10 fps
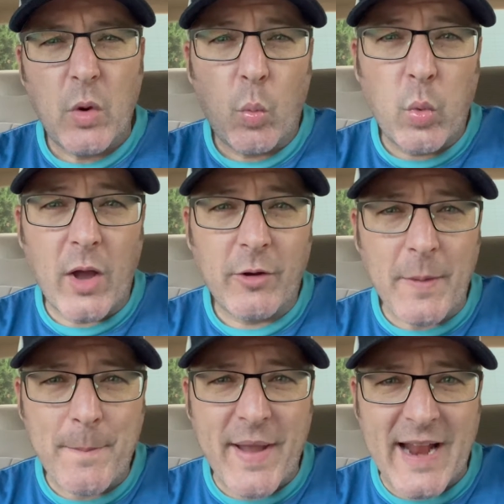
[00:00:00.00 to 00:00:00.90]

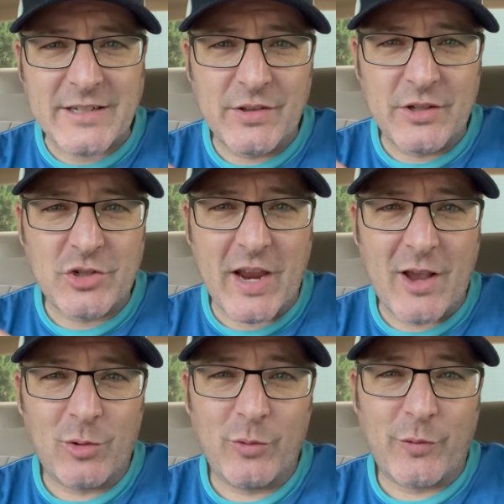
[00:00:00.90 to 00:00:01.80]
Welcome back to the
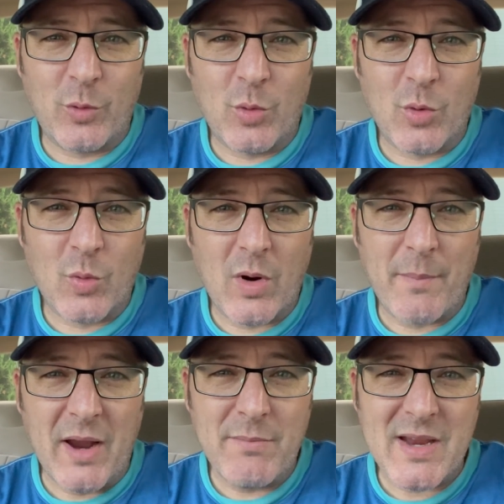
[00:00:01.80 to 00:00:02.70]
channel for what
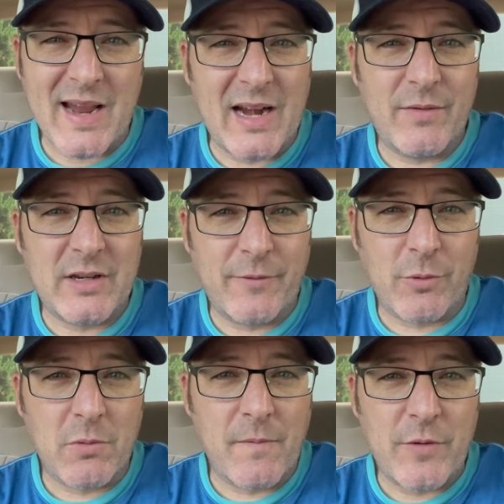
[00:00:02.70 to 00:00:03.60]
might be kind of a
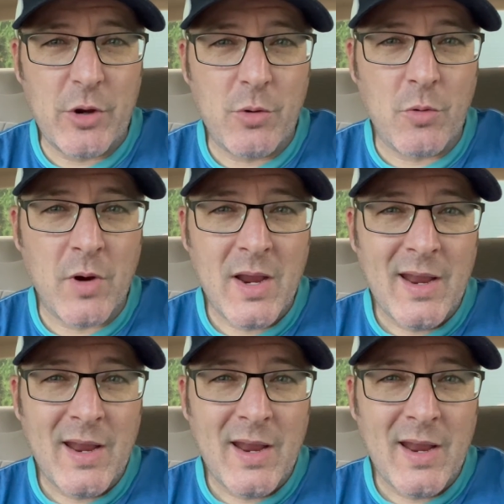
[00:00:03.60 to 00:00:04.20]
different review.